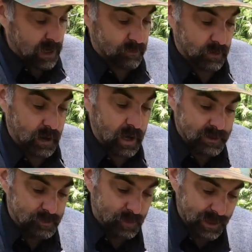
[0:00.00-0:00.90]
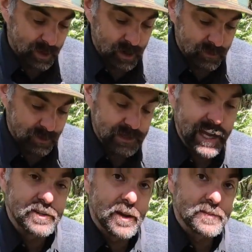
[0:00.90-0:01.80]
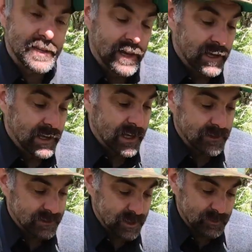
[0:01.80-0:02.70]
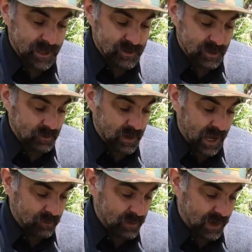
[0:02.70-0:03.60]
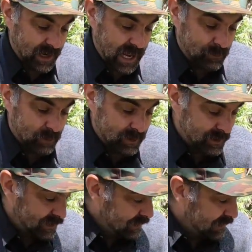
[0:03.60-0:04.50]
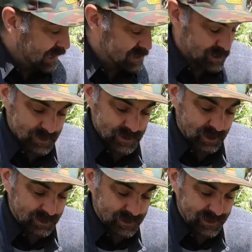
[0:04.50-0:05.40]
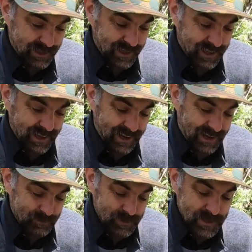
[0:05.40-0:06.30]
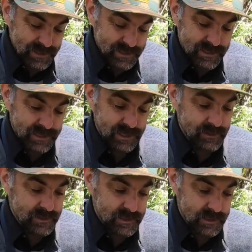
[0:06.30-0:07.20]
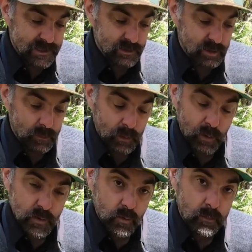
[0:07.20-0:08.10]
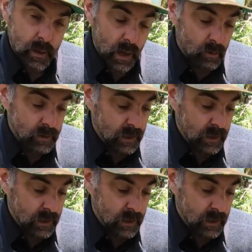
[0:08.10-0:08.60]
forgot to bring on one of our day trips into sheep country, and we got hammered as a result. But this is a sill tarp. It weighs 1 pound,